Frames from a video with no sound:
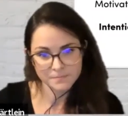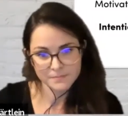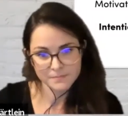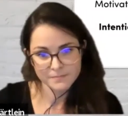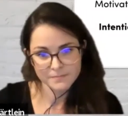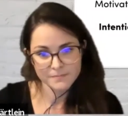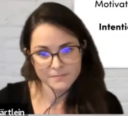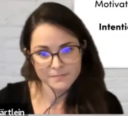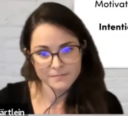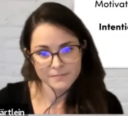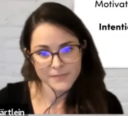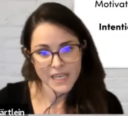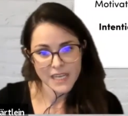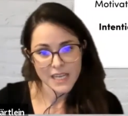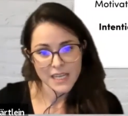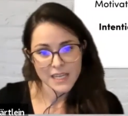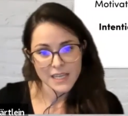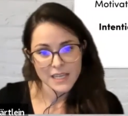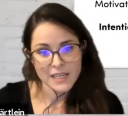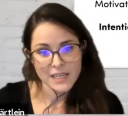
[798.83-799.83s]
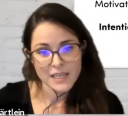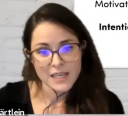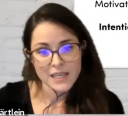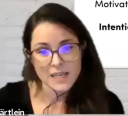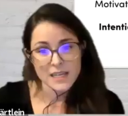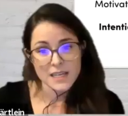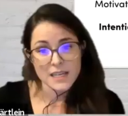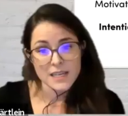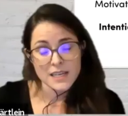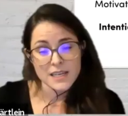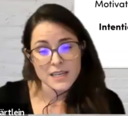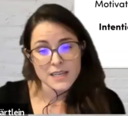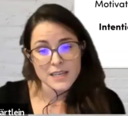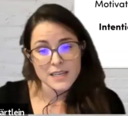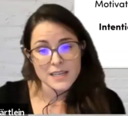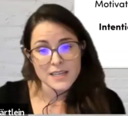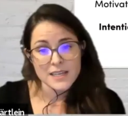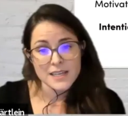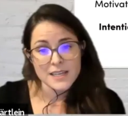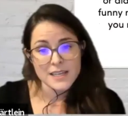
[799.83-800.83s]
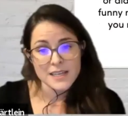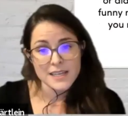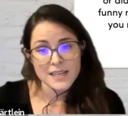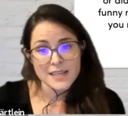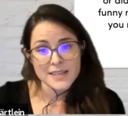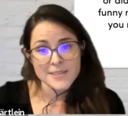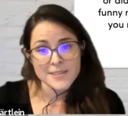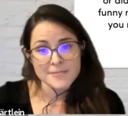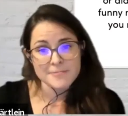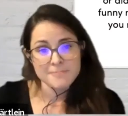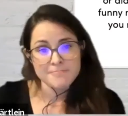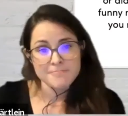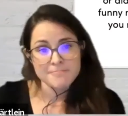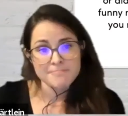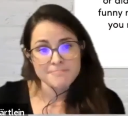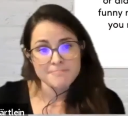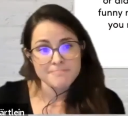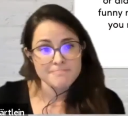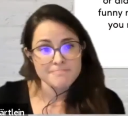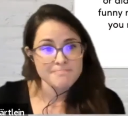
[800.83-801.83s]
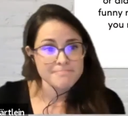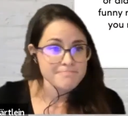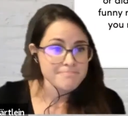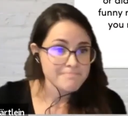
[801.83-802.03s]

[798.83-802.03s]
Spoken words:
No one is speaking in this clip.